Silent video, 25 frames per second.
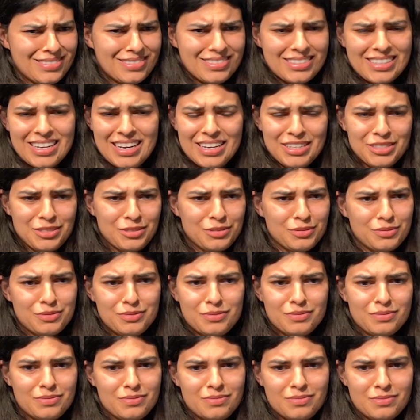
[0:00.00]
It kind of
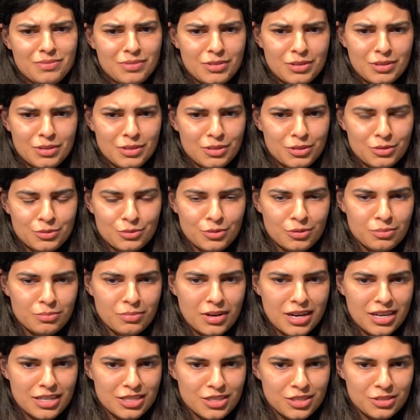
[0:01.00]

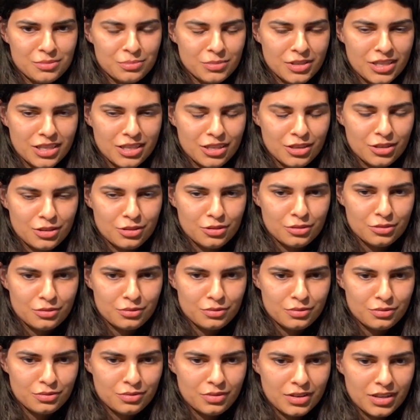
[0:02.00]
reminds me
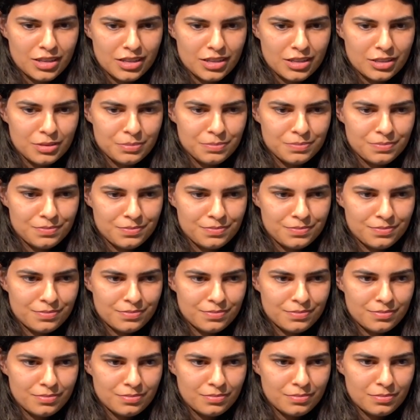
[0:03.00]
of
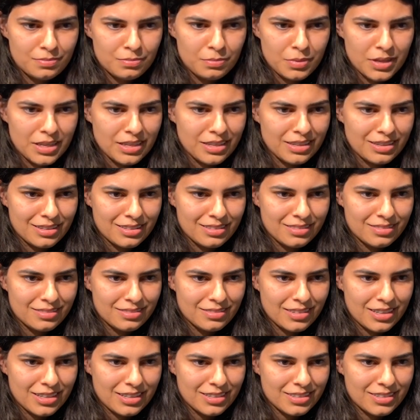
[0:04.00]
being
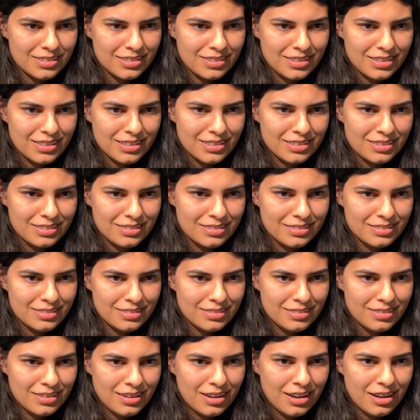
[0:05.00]
like in
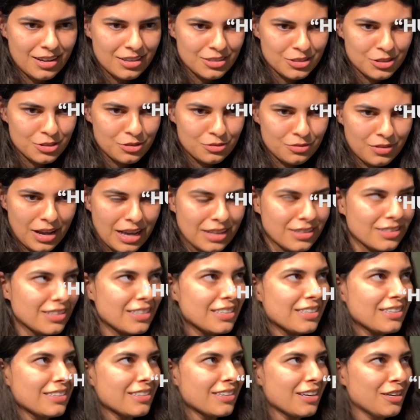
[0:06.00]
Hunter
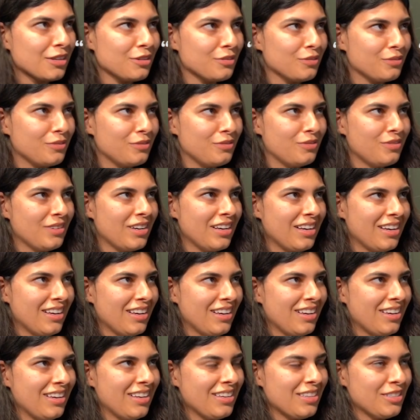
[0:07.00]
Valley, kind of
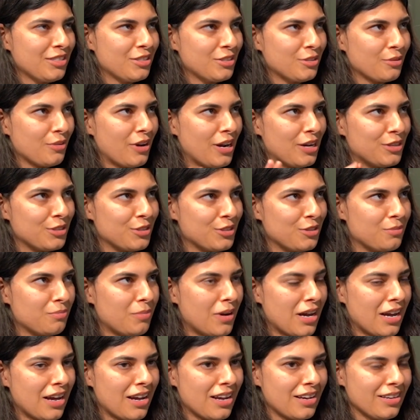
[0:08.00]
surrounded
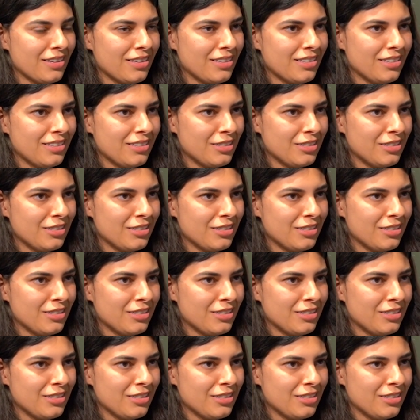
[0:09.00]
by